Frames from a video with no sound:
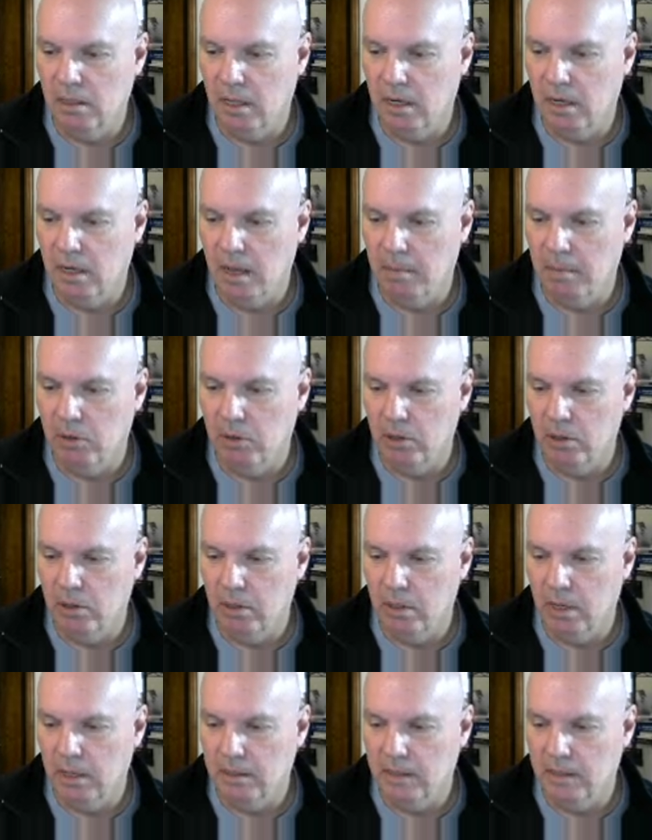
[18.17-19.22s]
net
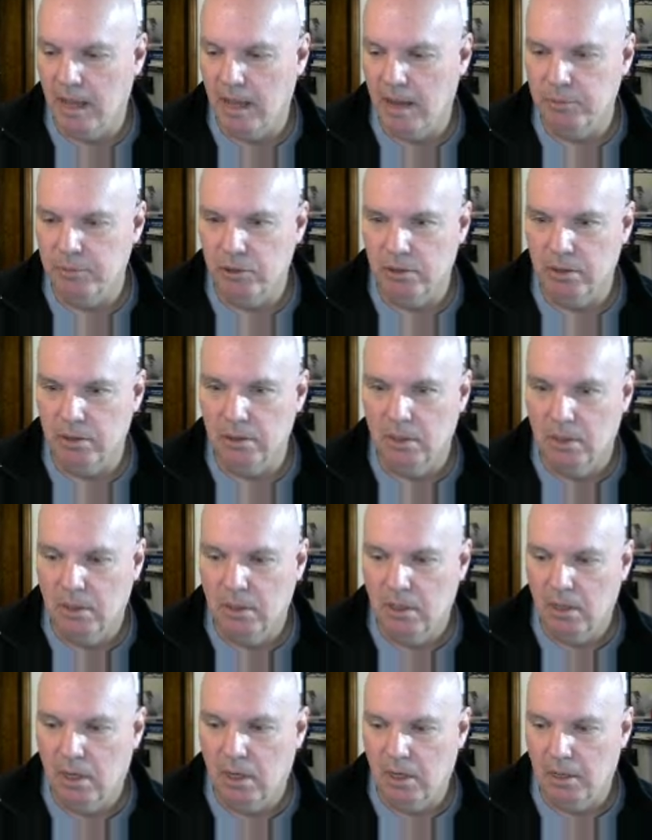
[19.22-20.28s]
burner adapter
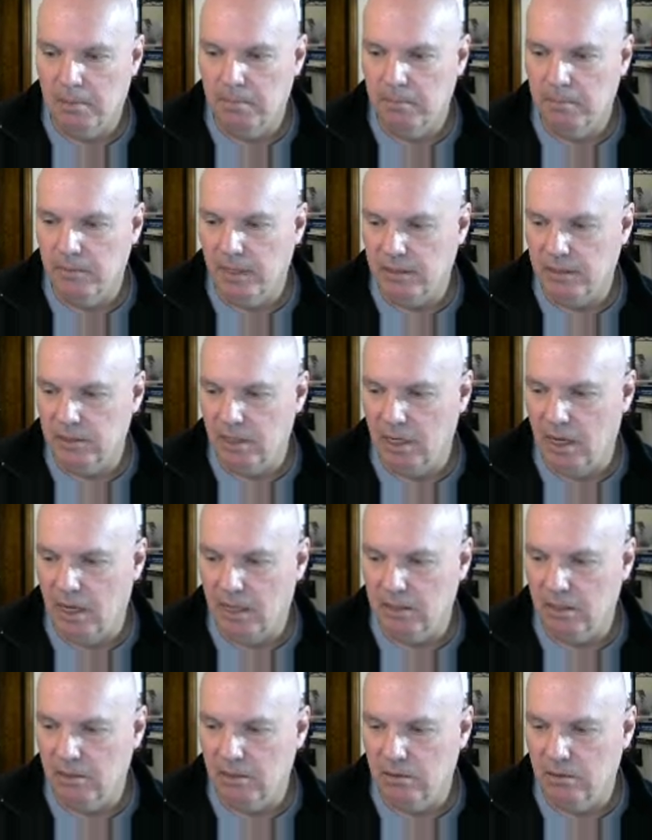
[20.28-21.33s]
that's
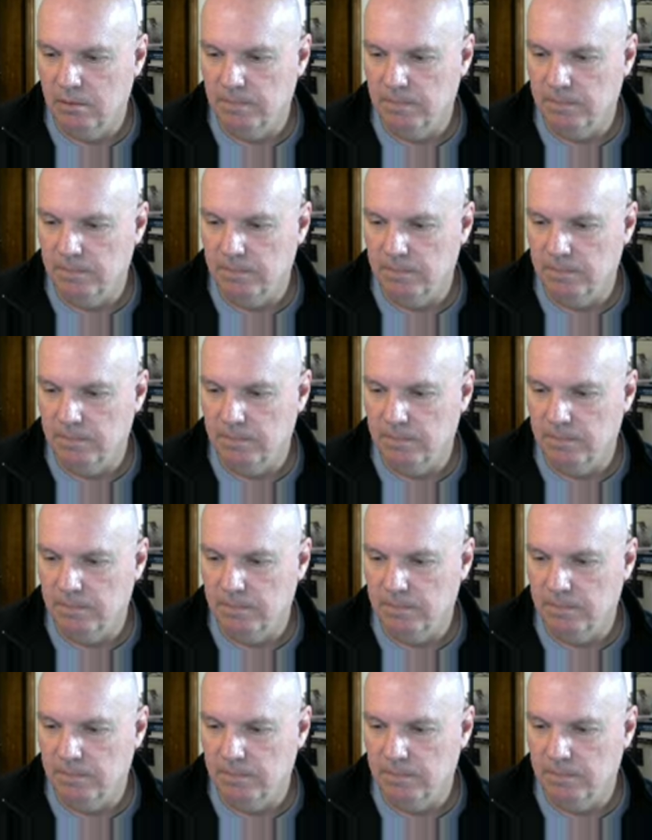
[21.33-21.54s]
connected.